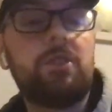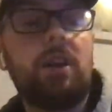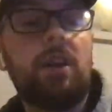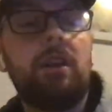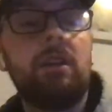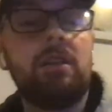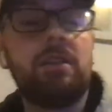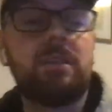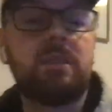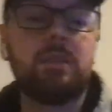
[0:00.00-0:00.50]
Let
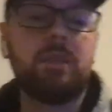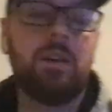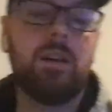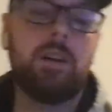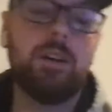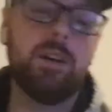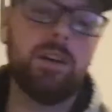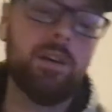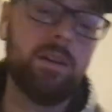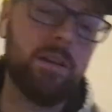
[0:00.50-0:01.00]
me share
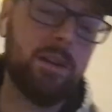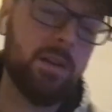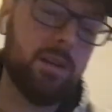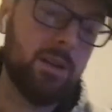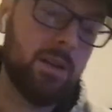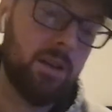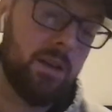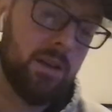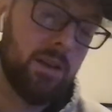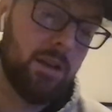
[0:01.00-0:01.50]
this. Let